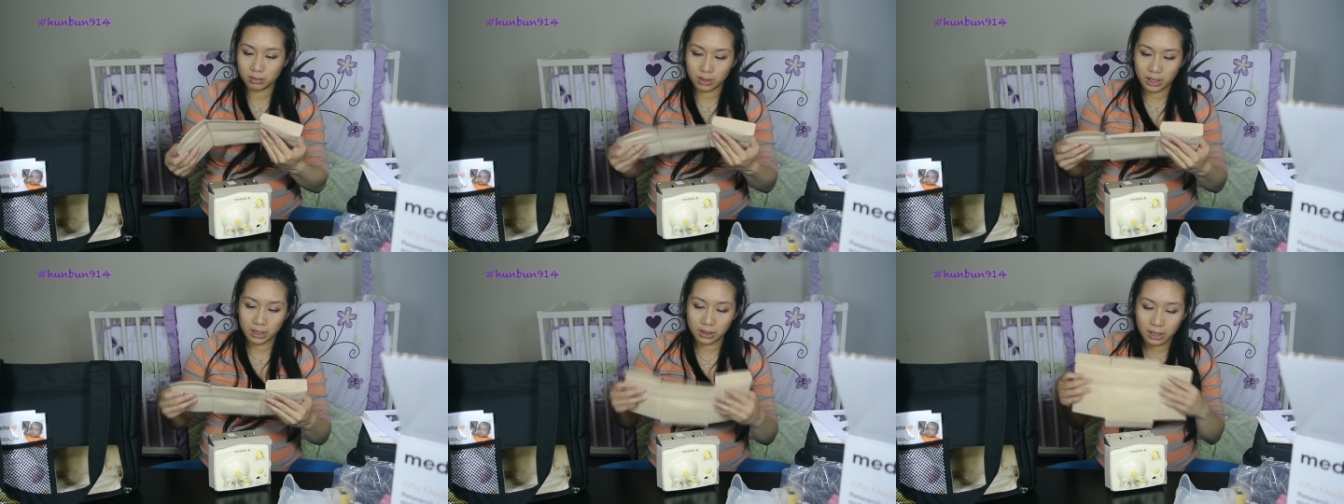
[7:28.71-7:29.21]

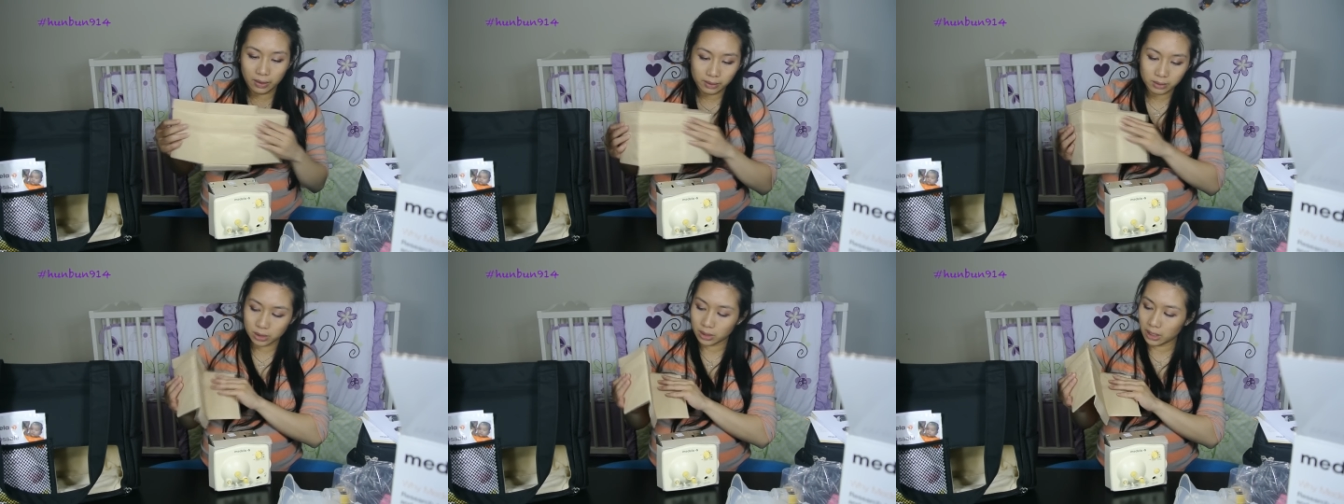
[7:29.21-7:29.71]
Okay, now I
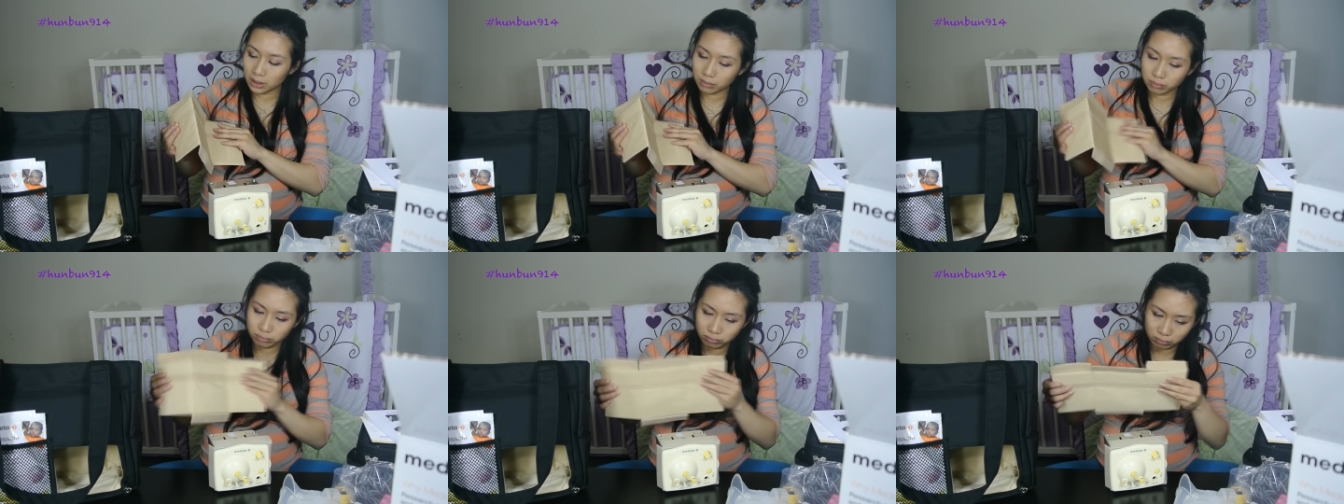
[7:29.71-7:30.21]
just gotta
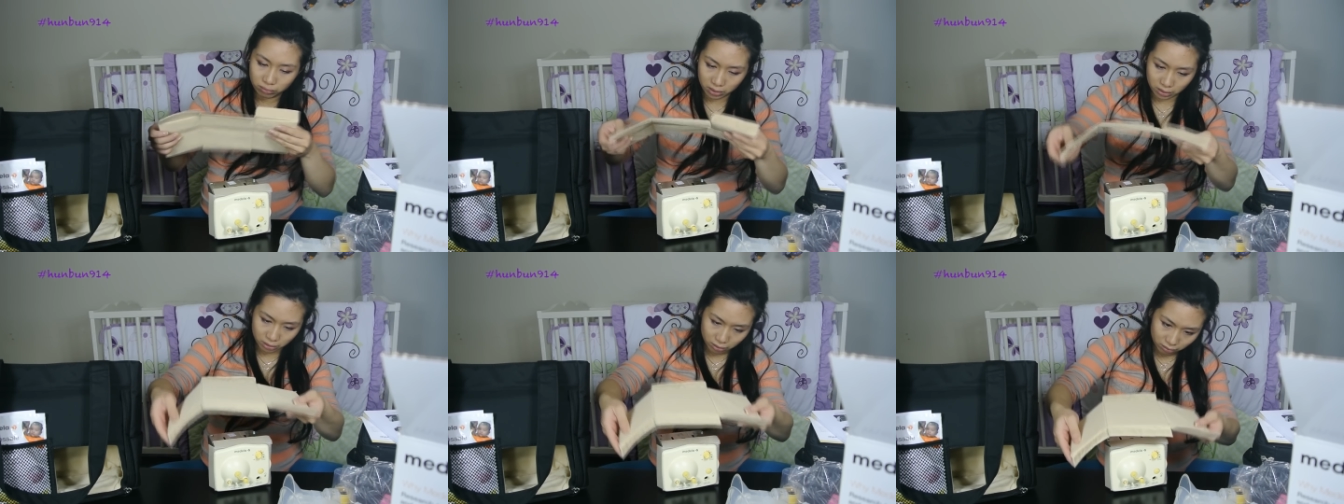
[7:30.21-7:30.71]

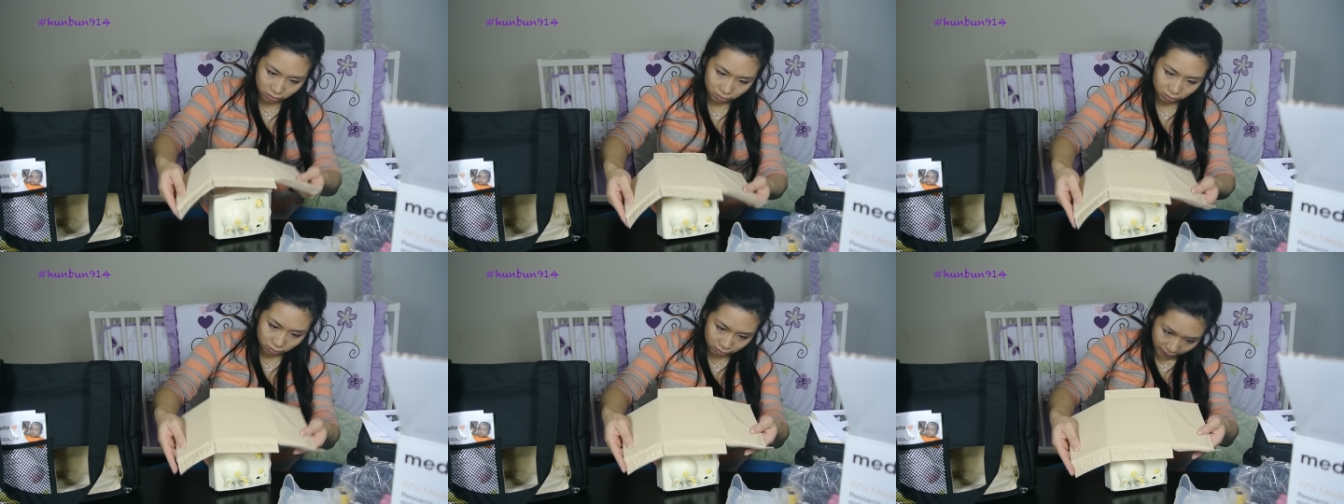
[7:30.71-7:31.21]
put this
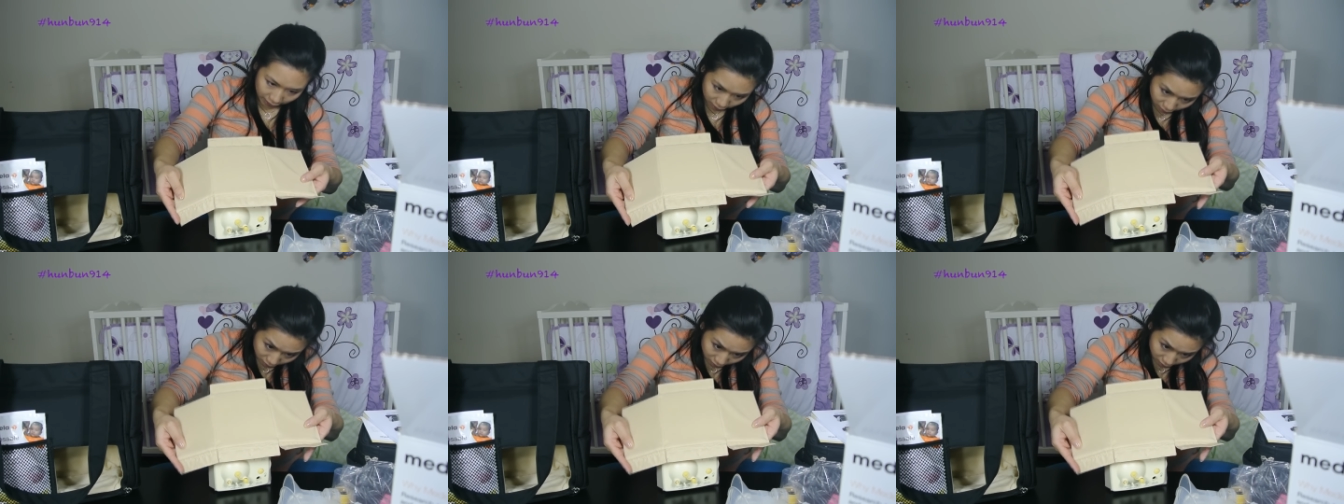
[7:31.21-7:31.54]
back.